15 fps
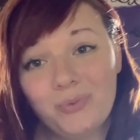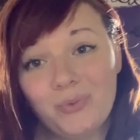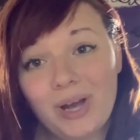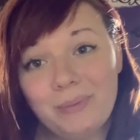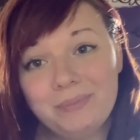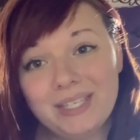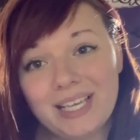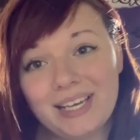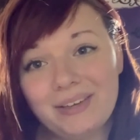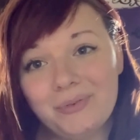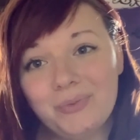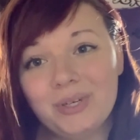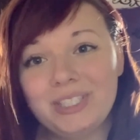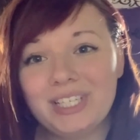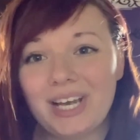website,
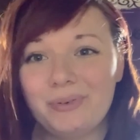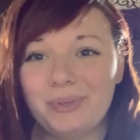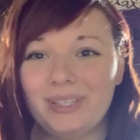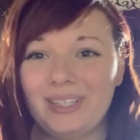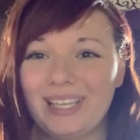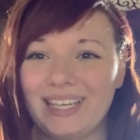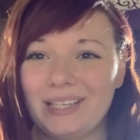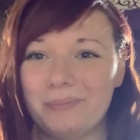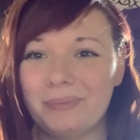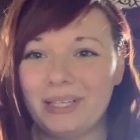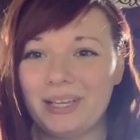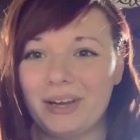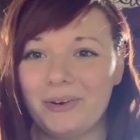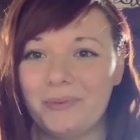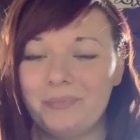which I will link
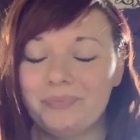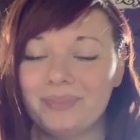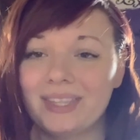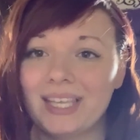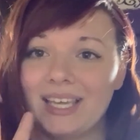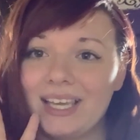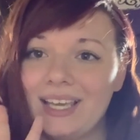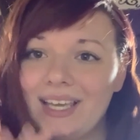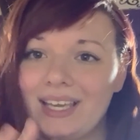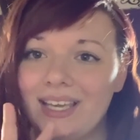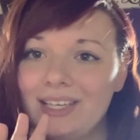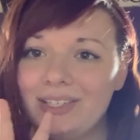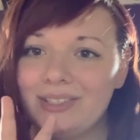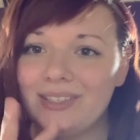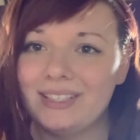below.
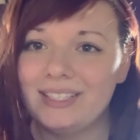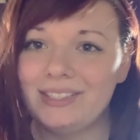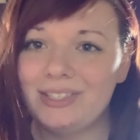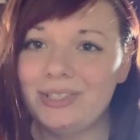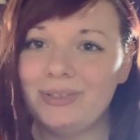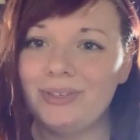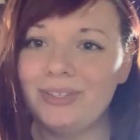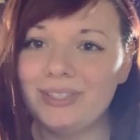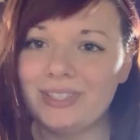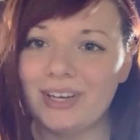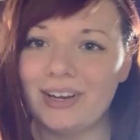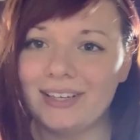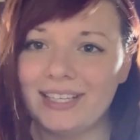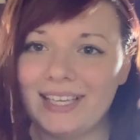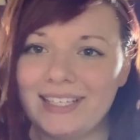Toodles,
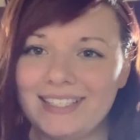Darkling.